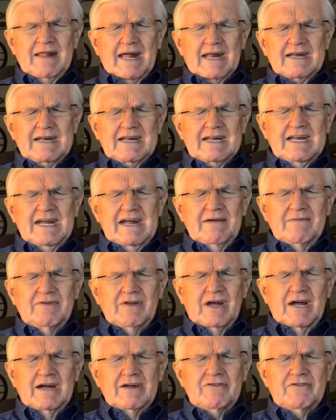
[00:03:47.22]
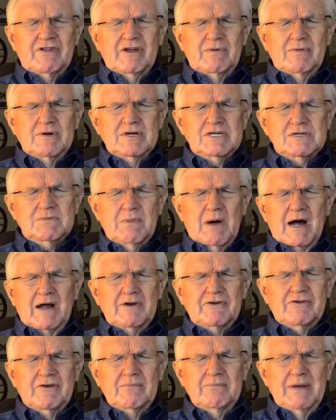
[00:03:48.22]
that gives us the
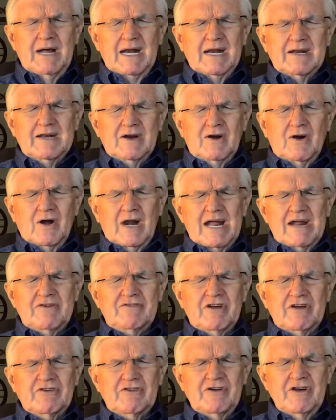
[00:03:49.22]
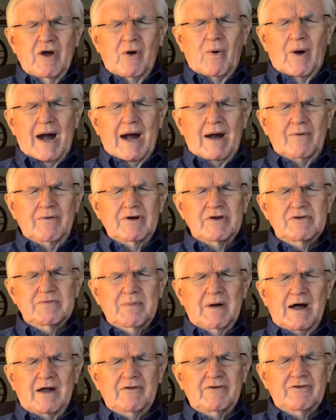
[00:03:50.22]
responsibility, or lets us know our
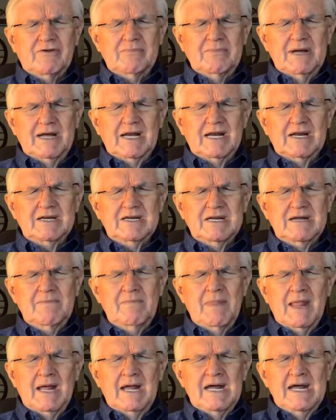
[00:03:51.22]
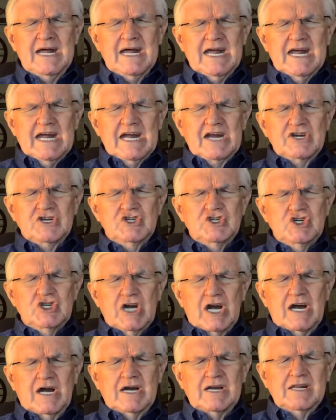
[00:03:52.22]
responsibility, in
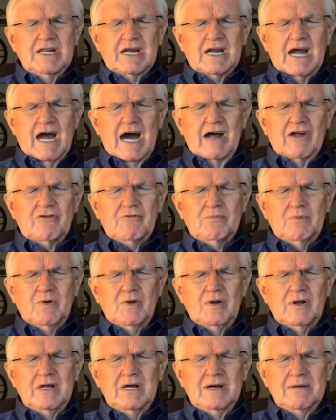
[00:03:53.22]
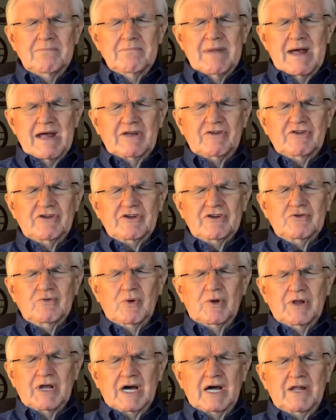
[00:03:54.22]
sharing the gospel
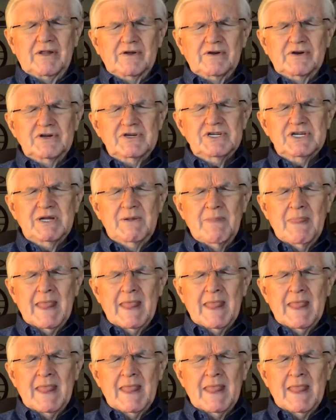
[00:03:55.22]
message with others.